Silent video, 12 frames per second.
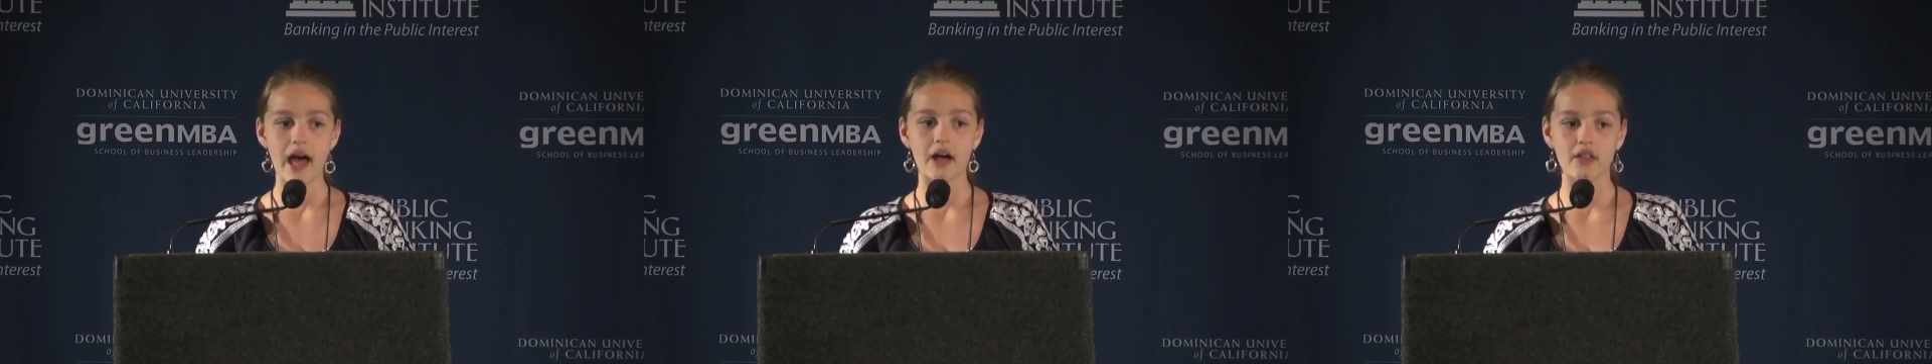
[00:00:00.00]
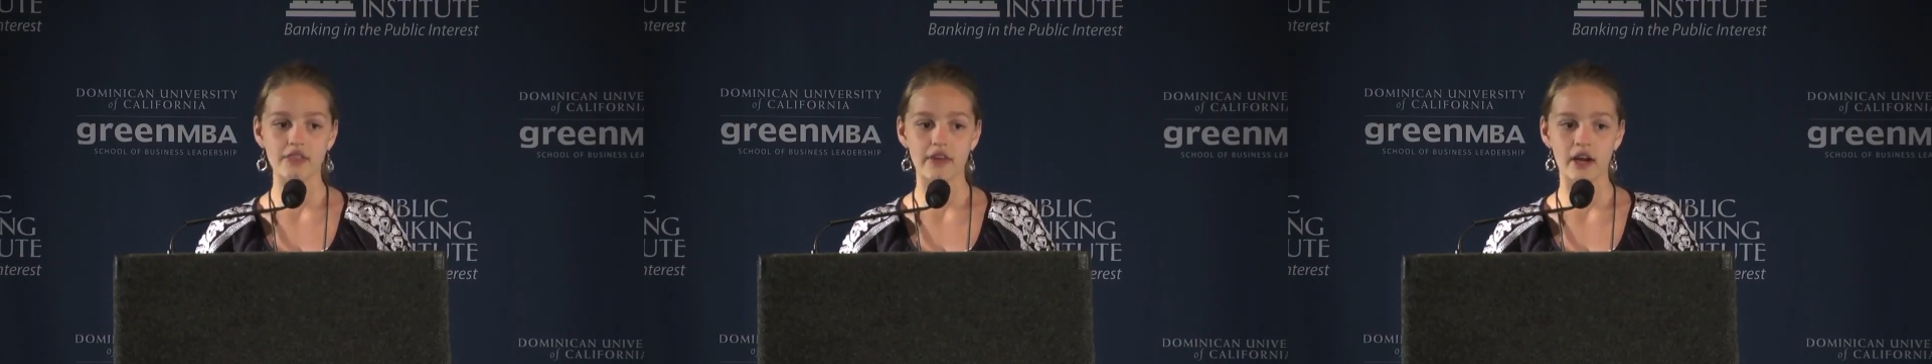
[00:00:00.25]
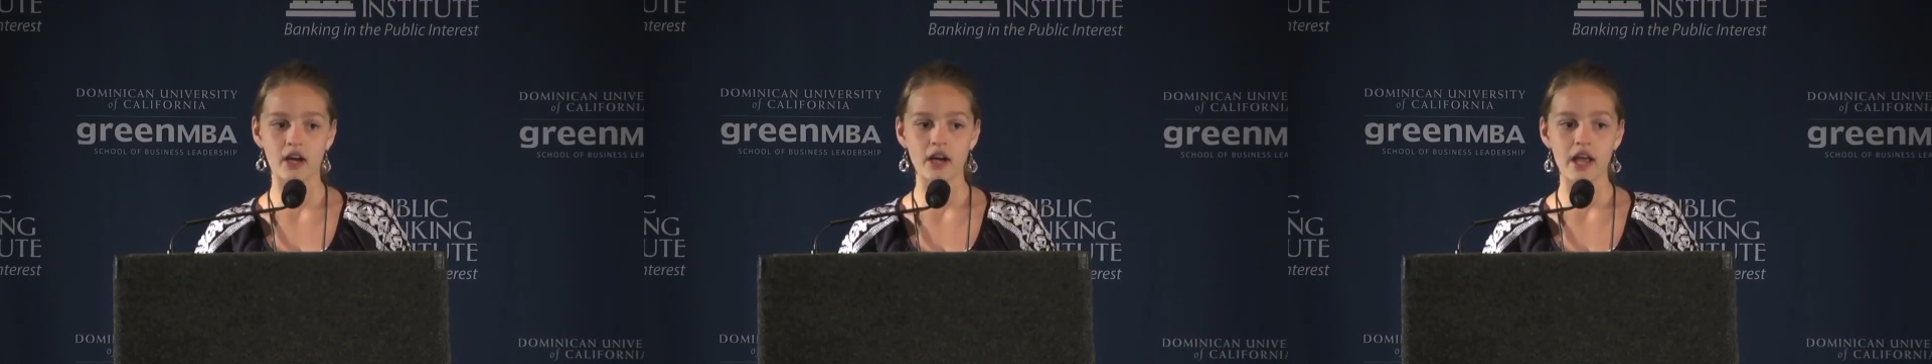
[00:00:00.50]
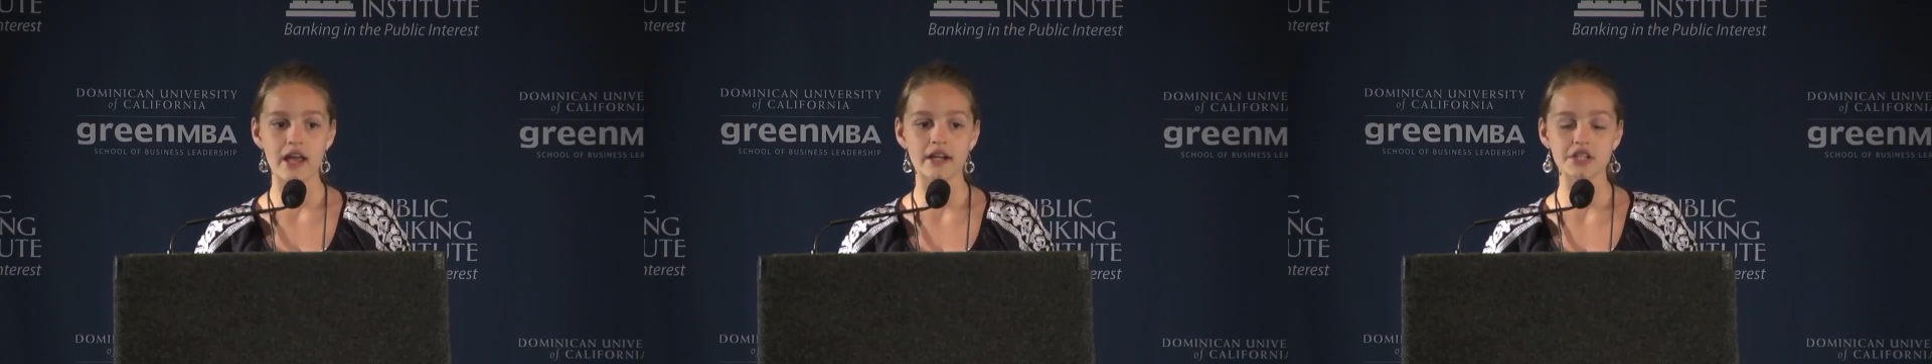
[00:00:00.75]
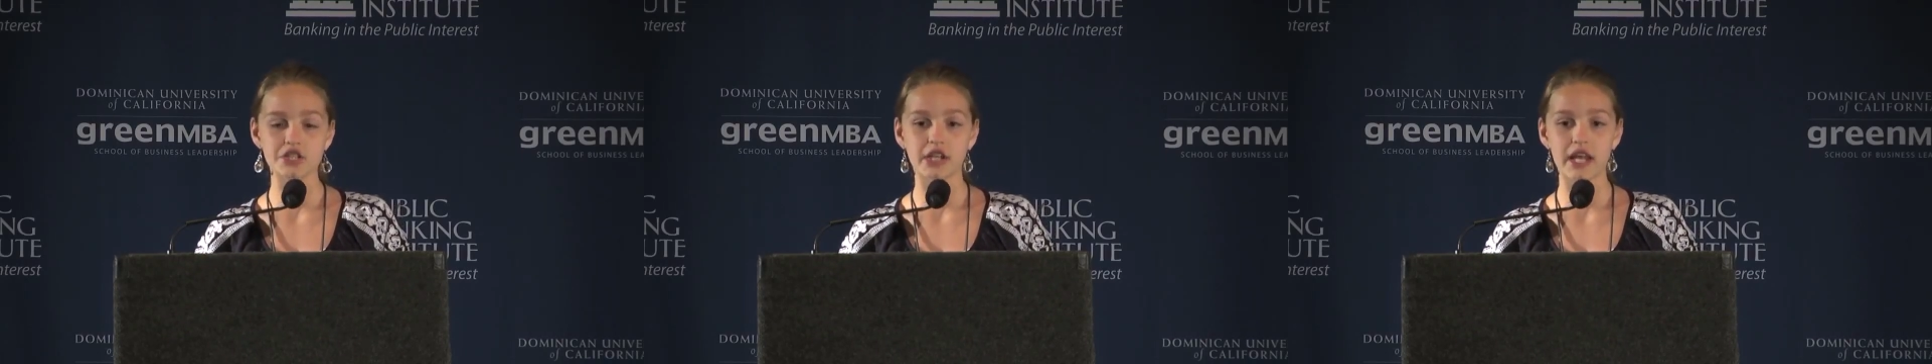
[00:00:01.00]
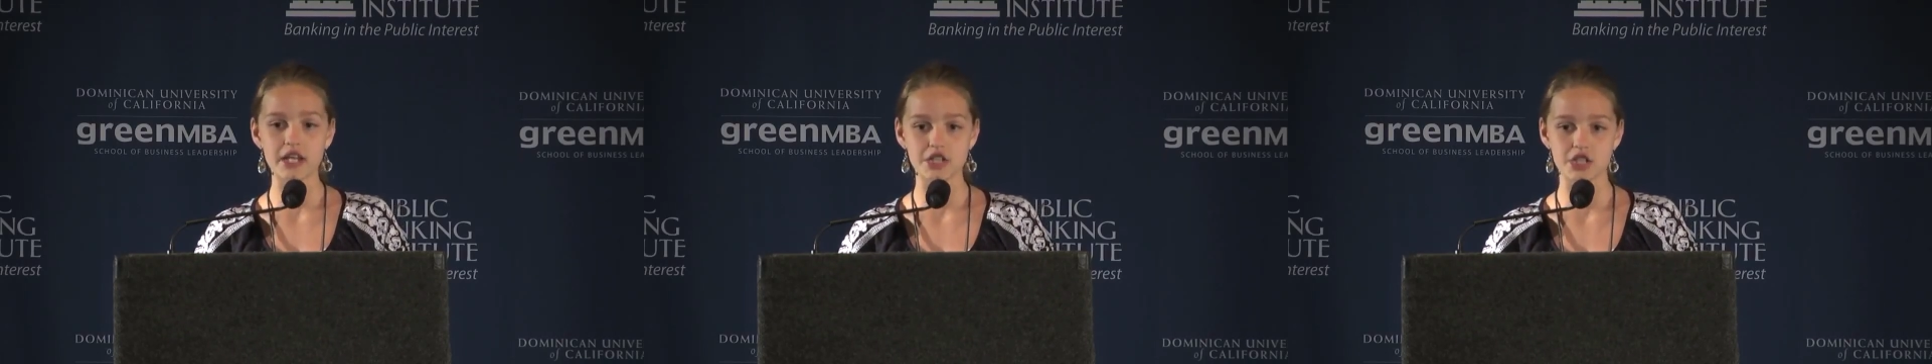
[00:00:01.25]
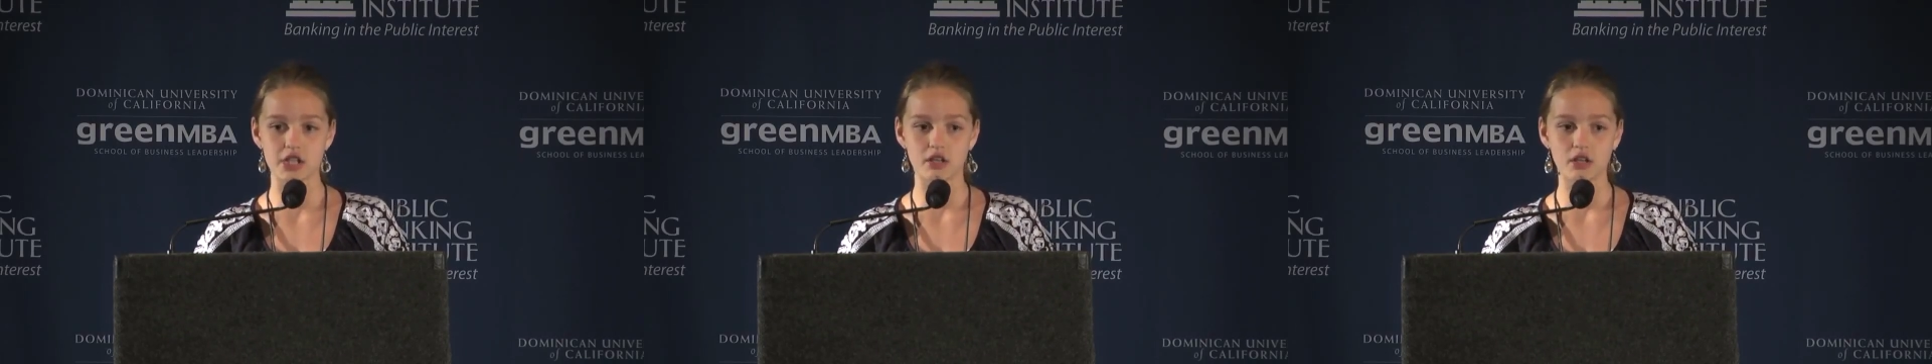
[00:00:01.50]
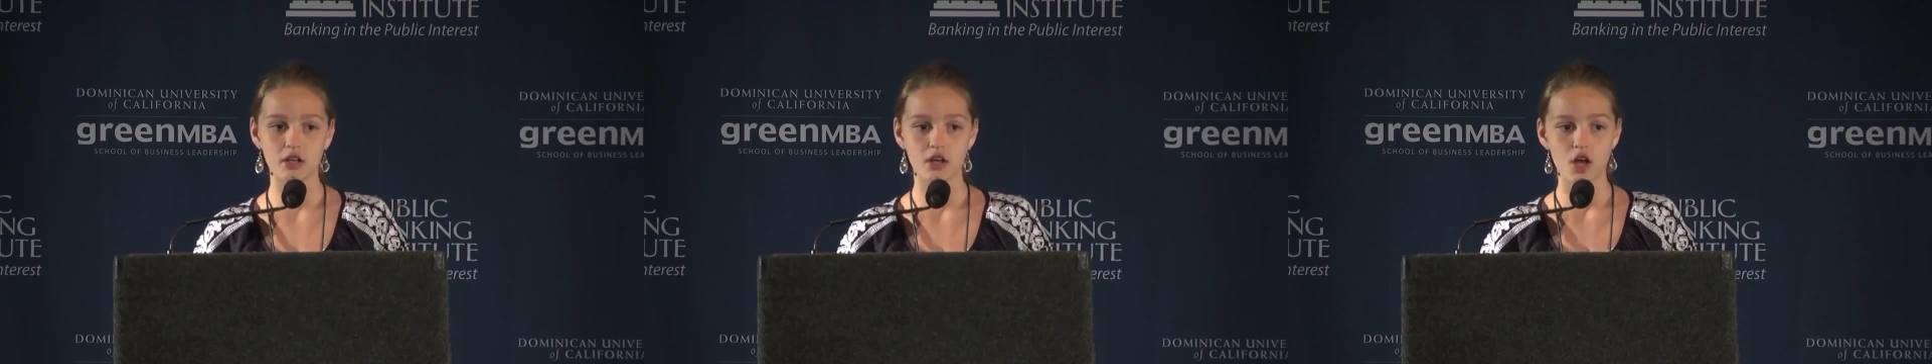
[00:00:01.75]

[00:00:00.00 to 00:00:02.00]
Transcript: healthcare, and education.